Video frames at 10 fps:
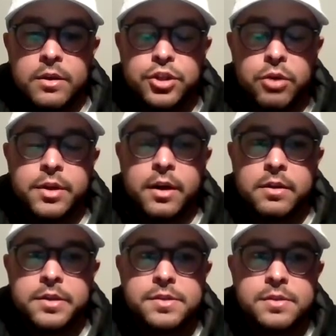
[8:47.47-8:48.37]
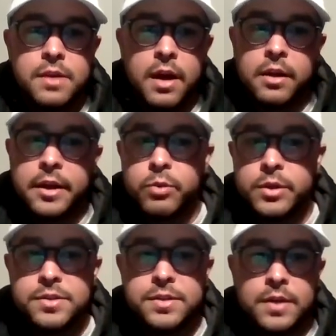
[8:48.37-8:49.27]
Joe Douglas. I like
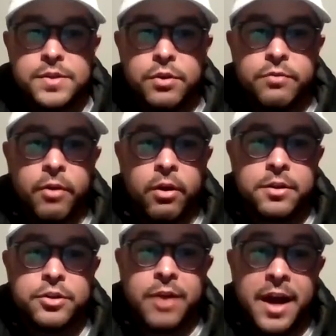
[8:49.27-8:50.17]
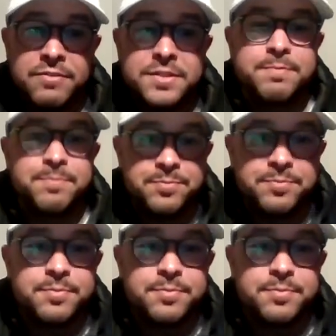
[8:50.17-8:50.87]
what he's done. I really hope so because I like him.